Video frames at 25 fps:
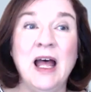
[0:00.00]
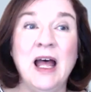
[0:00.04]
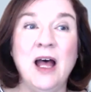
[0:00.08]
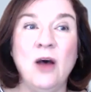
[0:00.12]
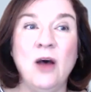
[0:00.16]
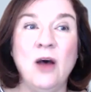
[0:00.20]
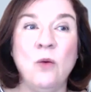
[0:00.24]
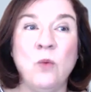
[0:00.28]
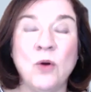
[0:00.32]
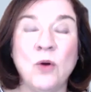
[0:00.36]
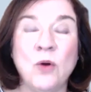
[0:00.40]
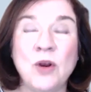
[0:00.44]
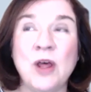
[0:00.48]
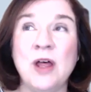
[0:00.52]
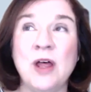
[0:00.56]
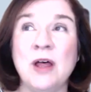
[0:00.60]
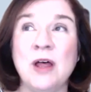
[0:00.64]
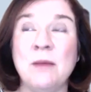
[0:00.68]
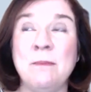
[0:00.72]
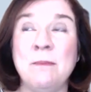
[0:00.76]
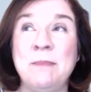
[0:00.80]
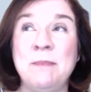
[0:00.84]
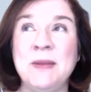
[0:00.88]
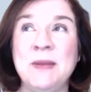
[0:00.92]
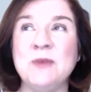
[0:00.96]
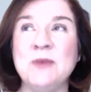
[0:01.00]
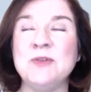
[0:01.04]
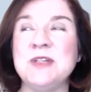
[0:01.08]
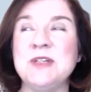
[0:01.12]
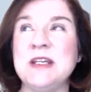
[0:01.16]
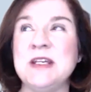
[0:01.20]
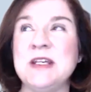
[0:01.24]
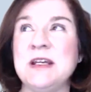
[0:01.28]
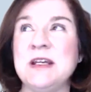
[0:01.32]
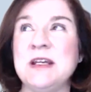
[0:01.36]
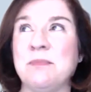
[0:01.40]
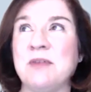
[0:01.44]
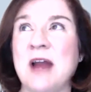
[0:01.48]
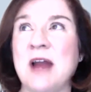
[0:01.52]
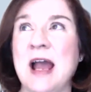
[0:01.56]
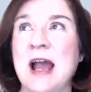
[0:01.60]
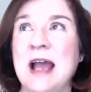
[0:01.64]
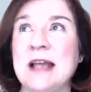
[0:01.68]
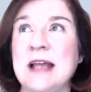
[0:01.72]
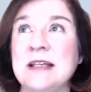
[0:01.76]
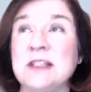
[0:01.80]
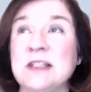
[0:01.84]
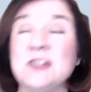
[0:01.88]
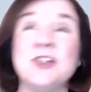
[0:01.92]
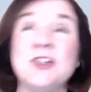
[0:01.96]
What are building a
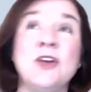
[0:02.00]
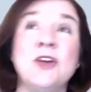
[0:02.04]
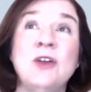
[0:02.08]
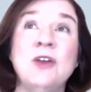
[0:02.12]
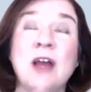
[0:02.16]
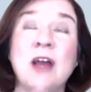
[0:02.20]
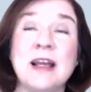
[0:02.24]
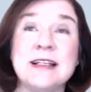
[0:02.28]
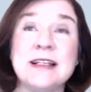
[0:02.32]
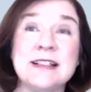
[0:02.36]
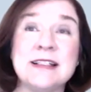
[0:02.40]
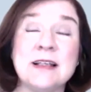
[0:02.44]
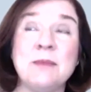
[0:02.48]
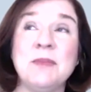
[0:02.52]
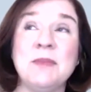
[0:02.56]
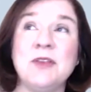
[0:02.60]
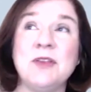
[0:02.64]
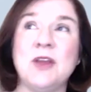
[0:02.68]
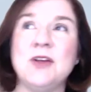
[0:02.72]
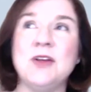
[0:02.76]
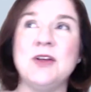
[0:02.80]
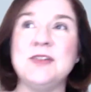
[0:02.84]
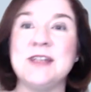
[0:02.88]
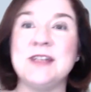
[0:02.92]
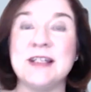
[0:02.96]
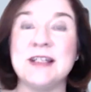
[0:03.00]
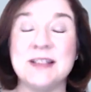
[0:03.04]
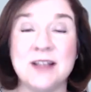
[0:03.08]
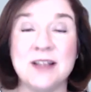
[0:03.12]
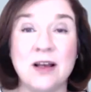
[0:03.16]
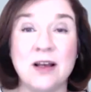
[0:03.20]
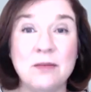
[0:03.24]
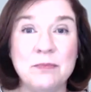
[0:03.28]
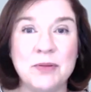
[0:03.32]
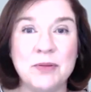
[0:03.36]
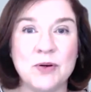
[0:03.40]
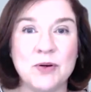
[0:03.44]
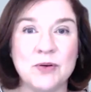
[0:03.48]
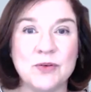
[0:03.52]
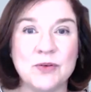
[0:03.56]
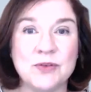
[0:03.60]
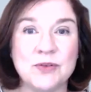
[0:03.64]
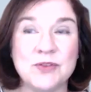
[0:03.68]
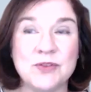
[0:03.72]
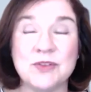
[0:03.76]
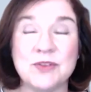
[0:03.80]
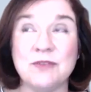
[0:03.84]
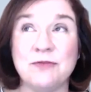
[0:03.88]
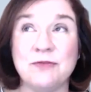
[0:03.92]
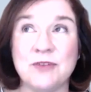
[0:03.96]
brand? So like some of those
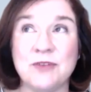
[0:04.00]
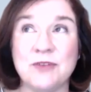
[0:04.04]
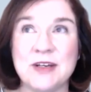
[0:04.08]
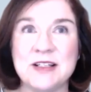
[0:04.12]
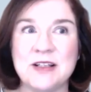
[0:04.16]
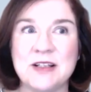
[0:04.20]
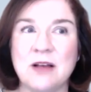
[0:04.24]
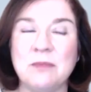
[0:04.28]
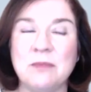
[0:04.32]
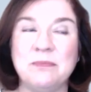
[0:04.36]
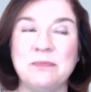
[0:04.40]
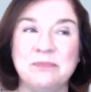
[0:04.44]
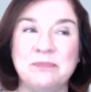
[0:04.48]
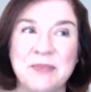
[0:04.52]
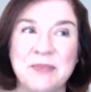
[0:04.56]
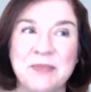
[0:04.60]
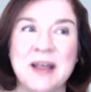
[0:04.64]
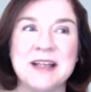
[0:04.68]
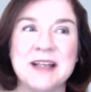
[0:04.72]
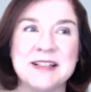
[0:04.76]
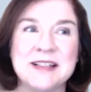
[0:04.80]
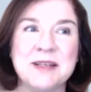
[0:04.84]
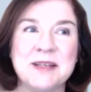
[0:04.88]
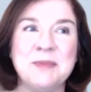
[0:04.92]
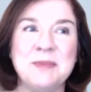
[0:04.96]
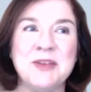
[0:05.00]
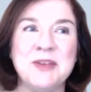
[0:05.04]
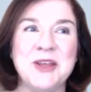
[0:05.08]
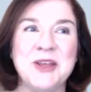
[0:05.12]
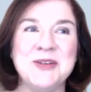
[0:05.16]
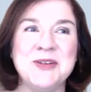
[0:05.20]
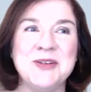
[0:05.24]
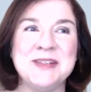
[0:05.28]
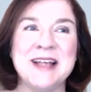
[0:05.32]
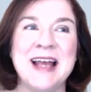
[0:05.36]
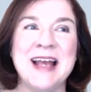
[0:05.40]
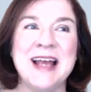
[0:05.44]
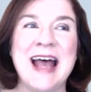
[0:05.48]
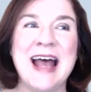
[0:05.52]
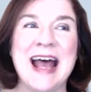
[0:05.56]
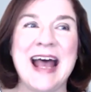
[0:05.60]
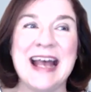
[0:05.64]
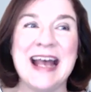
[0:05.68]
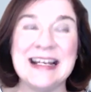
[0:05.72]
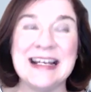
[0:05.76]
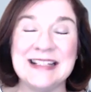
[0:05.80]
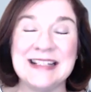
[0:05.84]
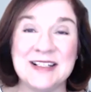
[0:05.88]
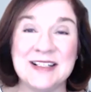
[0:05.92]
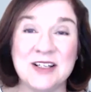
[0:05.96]
examples, for example, some of those
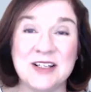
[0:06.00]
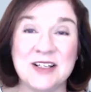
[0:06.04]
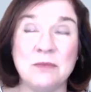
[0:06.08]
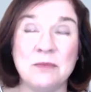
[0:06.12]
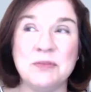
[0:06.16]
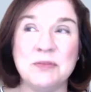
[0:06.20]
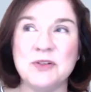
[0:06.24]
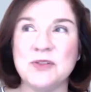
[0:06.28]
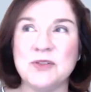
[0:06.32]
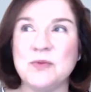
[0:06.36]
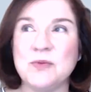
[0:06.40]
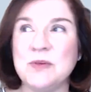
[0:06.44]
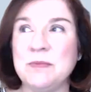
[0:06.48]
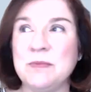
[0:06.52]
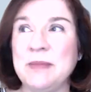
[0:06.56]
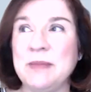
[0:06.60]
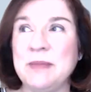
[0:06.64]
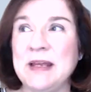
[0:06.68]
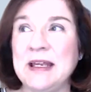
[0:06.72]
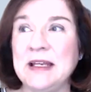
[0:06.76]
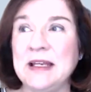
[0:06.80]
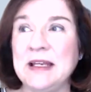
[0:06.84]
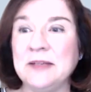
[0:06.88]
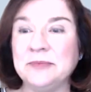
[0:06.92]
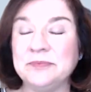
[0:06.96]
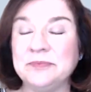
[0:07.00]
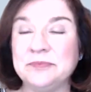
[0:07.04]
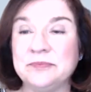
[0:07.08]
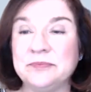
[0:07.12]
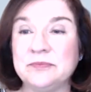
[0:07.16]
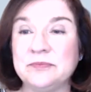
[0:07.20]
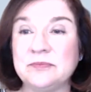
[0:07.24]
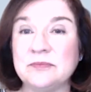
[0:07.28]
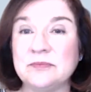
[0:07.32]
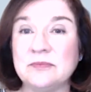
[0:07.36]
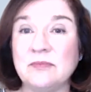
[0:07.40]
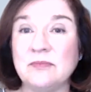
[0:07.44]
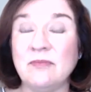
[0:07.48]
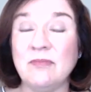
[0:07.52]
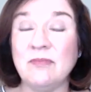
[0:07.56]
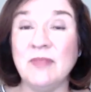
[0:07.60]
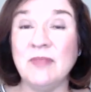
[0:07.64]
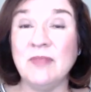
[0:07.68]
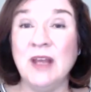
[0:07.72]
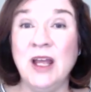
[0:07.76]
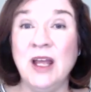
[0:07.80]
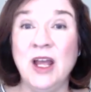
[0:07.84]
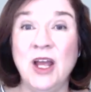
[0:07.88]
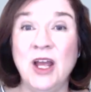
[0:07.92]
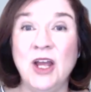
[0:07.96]
as examples would be
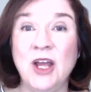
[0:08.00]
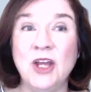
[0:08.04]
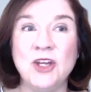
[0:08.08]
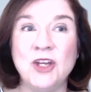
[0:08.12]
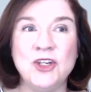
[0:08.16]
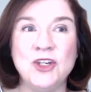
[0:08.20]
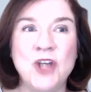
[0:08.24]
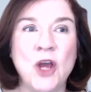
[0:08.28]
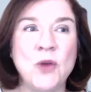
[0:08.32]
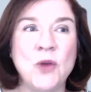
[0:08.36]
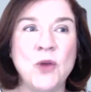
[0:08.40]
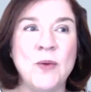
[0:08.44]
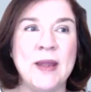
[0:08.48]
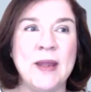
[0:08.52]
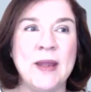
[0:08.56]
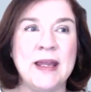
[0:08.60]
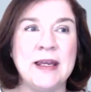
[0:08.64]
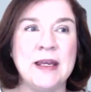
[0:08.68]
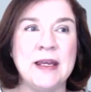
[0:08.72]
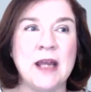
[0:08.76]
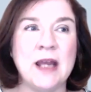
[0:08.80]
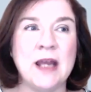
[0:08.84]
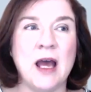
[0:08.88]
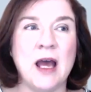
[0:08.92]
knowing,